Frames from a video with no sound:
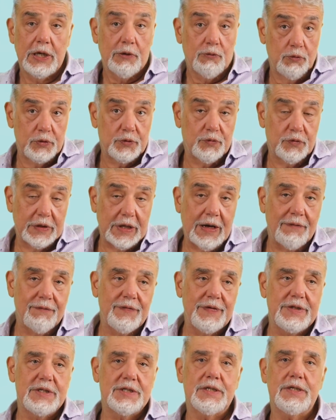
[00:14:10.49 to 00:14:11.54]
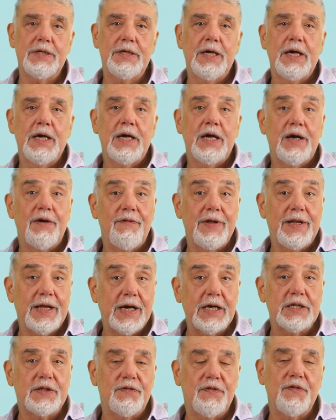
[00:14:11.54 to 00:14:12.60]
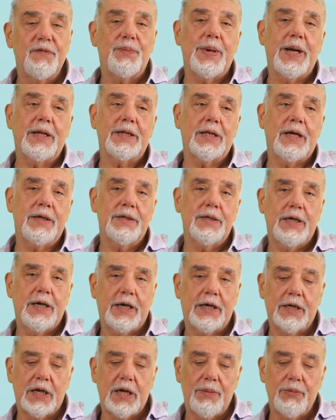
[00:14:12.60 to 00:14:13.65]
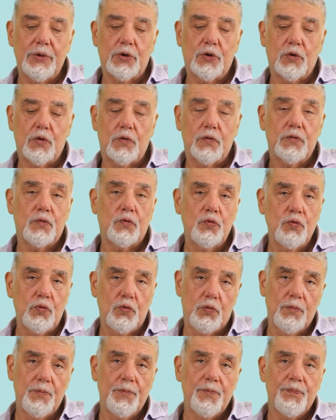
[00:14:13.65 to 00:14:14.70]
which will obviously have a negative impact on economic growth. Two,